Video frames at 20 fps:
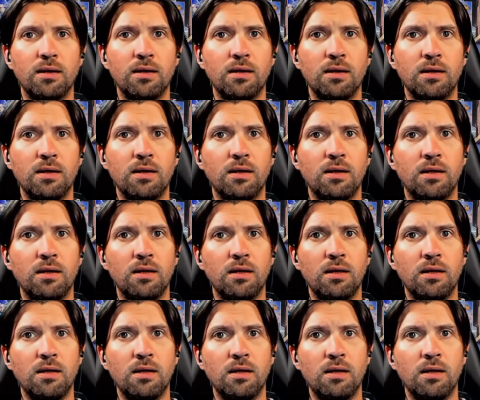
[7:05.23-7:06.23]

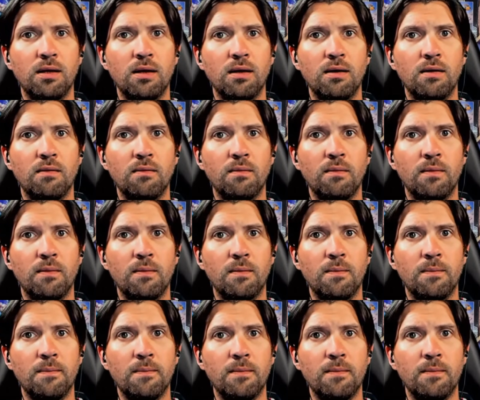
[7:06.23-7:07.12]
[no speech]